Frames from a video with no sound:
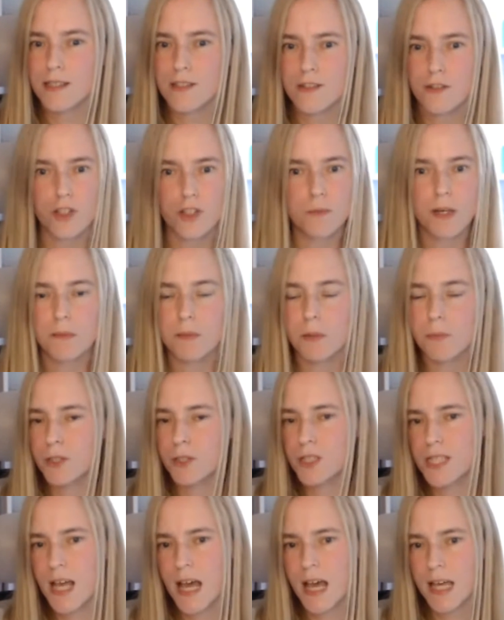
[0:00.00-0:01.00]
So you maybe
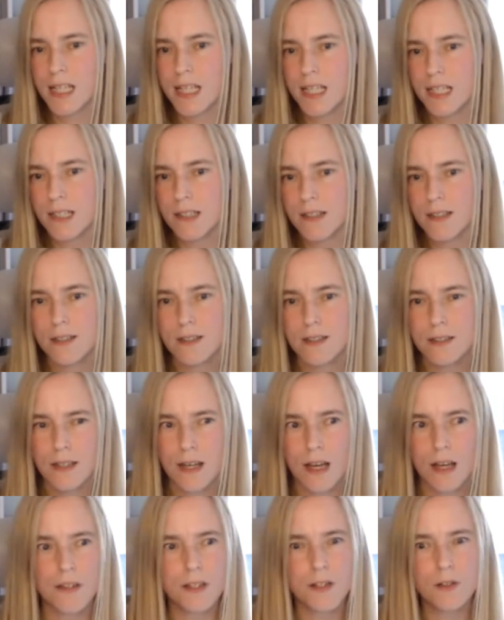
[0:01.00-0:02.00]
put 10 in
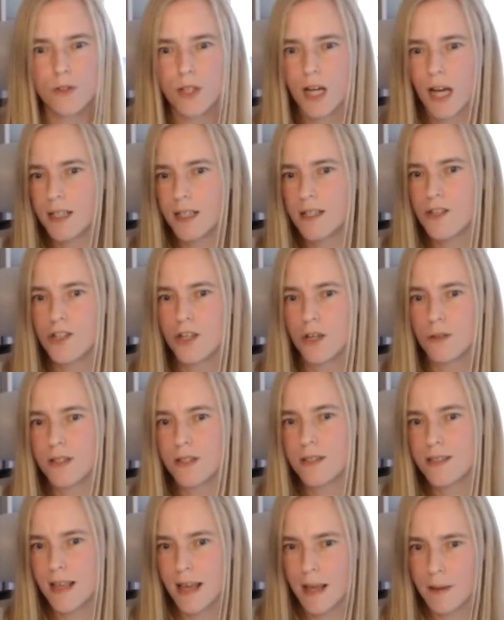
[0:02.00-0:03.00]
and they'll all kind of show the
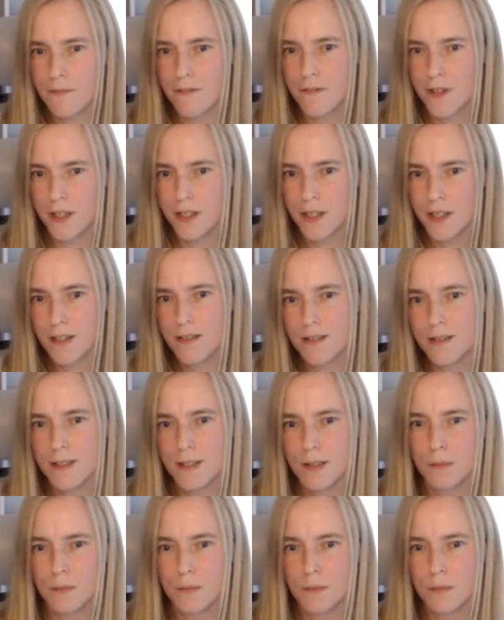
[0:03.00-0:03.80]
same figure.